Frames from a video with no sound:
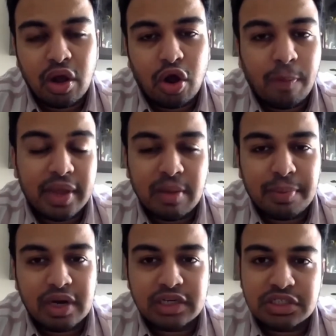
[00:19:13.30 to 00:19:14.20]
or peer
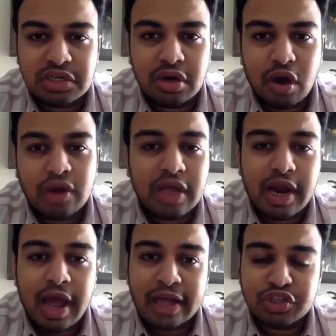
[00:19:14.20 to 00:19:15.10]
pressure, or
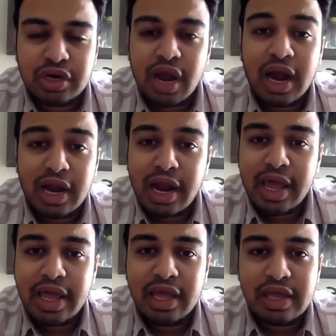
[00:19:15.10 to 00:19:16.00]
there are actually
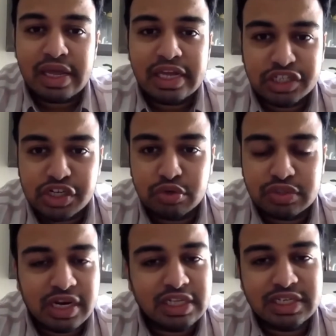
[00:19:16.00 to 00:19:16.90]
underlying
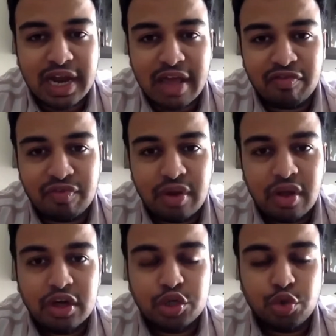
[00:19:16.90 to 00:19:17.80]
issues in his life
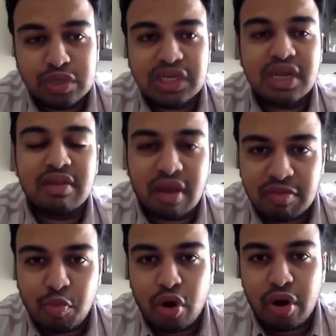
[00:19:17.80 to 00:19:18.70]
to which he is
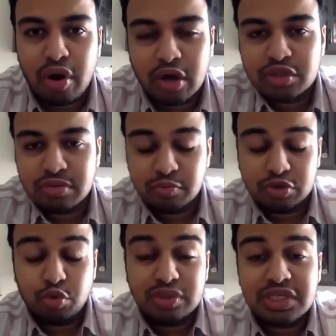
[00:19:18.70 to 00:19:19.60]
responding, or
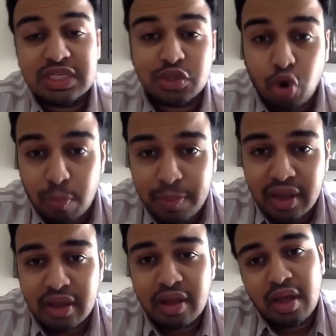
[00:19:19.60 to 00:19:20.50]
to which he is
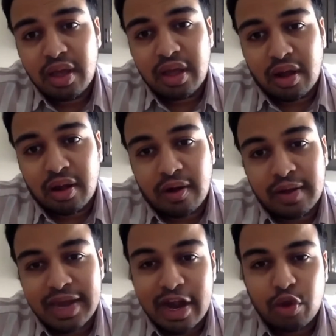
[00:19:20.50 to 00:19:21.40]
coping
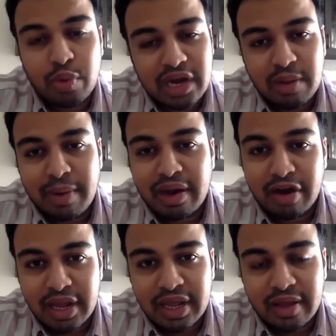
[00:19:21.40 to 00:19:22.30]
inadequately by
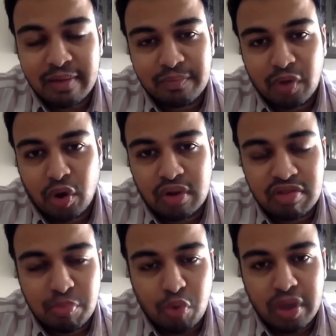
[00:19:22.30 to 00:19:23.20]
drinking or
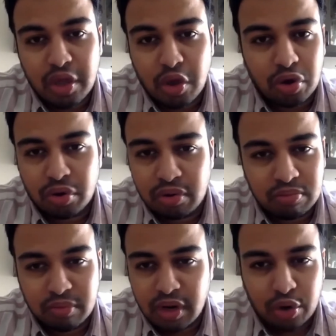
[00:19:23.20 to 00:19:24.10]
smoking, or
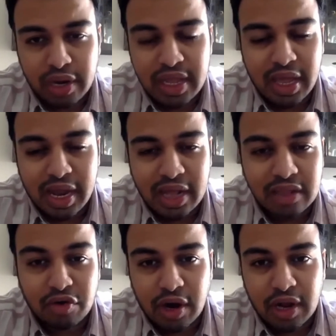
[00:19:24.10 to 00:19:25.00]
taking any
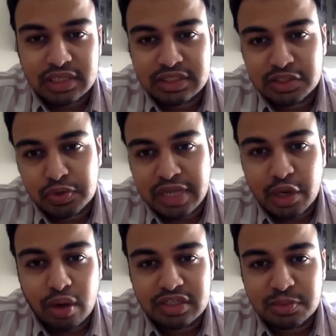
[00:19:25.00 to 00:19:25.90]
other drugs. So
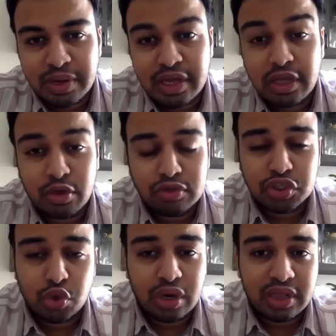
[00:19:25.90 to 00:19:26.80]
psychologists play a
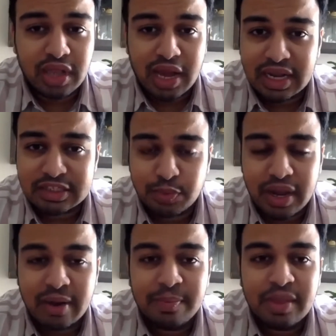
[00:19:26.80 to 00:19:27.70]
huge role in that as well.